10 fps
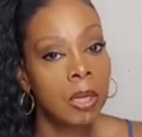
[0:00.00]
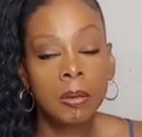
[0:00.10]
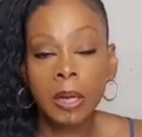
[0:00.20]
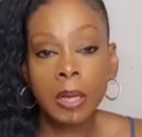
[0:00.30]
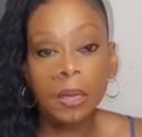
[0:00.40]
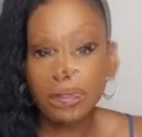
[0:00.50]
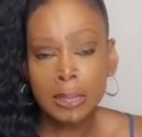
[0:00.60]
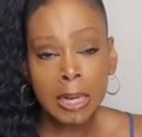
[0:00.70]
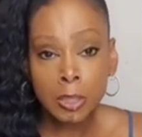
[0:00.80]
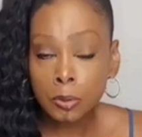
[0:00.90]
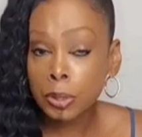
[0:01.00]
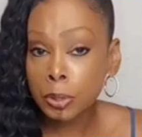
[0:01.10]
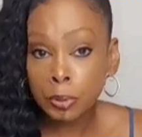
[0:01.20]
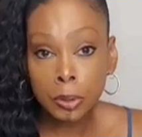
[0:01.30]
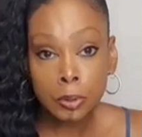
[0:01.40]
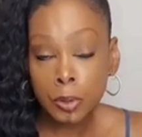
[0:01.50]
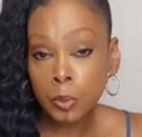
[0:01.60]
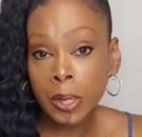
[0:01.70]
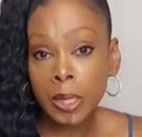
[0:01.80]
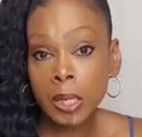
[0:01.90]
Okay. The things that I used to do to lose
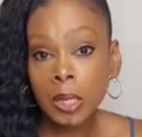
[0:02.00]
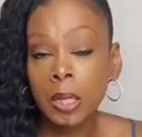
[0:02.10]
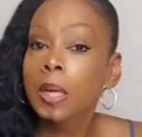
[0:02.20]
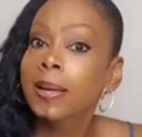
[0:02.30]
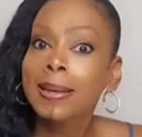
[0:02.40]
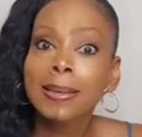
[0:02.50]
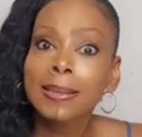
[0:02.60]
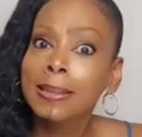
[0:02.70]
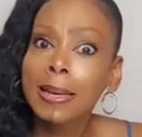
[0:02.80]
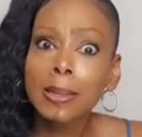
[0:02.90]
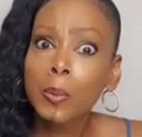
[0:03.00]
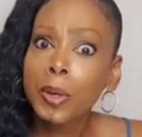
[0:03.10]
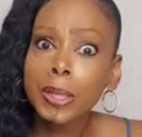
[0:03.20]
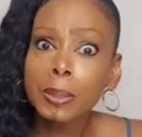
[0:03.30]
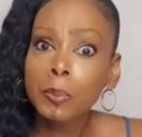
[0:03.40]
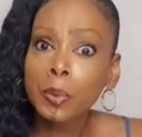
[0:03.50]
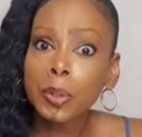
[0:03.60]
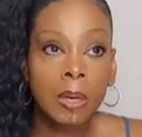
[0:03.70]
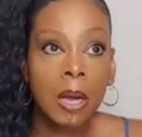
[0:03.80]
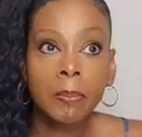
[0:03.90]
weight, they didn't work anymore.
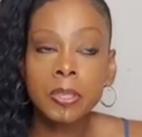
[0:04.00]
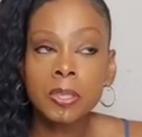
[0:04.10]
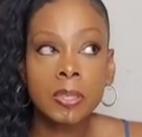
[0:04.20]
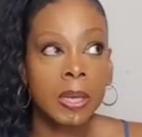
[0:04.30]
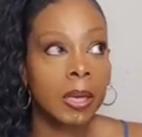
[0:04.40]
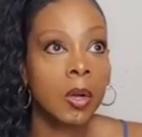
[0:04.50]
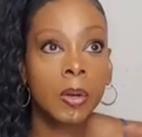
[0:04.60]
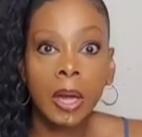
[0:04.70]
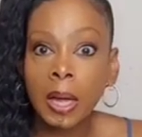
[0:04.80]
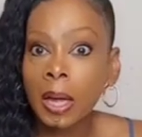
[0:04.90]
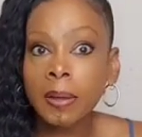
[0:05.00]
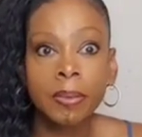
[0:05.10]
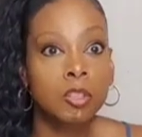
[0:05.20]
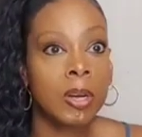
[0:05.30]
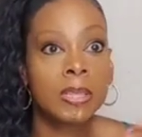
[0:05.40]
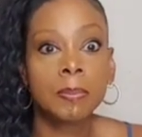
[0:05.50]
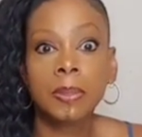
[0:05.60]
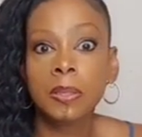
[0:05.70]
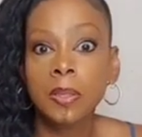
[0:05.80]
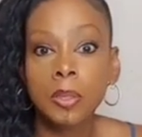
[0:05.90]
So I was just like, okay, I have to try
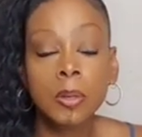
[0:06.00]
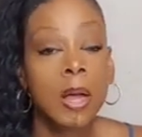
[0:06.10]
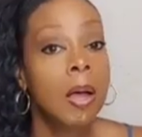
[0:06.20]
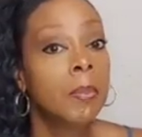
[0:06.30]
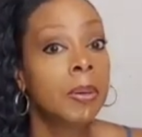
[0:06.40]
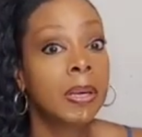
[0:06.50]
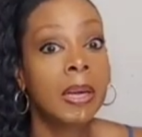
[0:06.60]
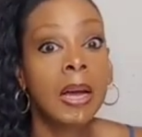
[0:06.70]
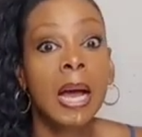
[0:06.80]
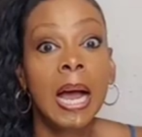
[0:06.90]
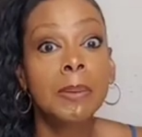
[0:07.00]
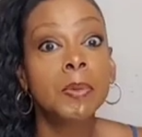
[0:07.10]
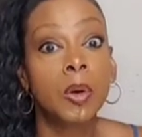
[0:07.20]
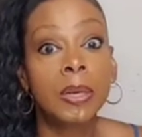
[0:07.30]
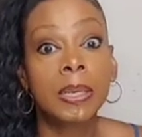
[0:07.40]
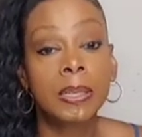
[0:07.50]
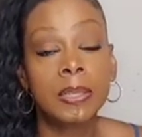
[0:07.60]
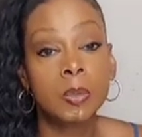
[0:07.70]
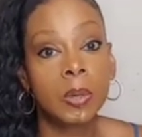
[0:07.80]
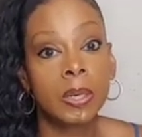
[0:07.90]
something new, but I'm going to get
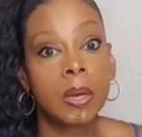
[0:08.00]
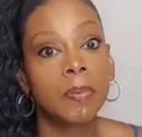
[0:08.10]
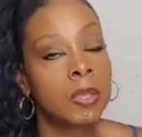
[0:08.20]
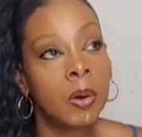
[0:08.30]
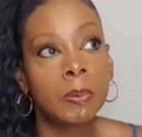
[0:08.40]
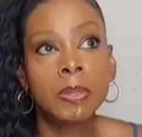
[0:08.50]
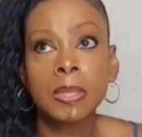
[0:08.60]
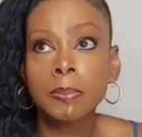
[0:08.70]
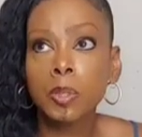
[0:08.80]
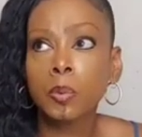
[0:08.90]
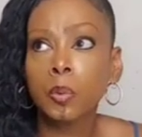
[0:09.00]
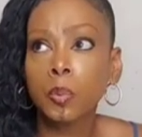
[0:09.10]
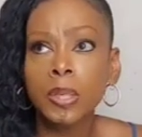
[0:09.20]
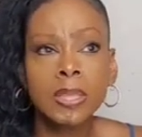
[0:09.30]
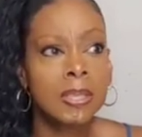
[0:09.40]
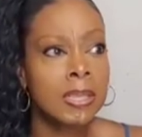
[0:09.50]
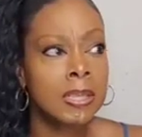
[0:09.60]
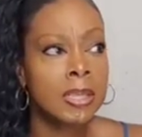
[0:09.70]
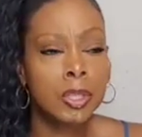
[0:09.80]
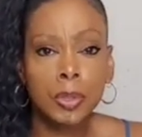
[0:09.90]
this weight off. Okay. So I was up to a
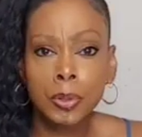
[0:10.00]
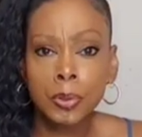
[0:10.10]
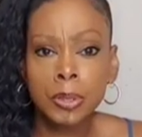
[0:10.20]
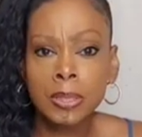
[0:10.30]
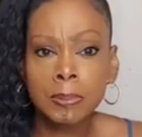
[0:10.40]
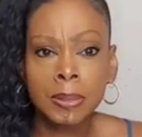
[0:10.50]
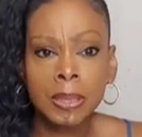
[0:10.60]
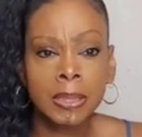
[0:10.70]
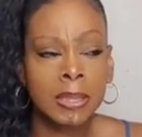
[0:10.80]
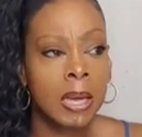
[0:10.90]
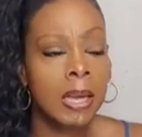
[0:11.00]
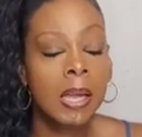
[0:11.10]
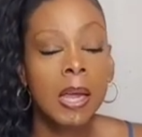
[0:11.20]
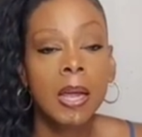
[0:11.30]
162 or something like that.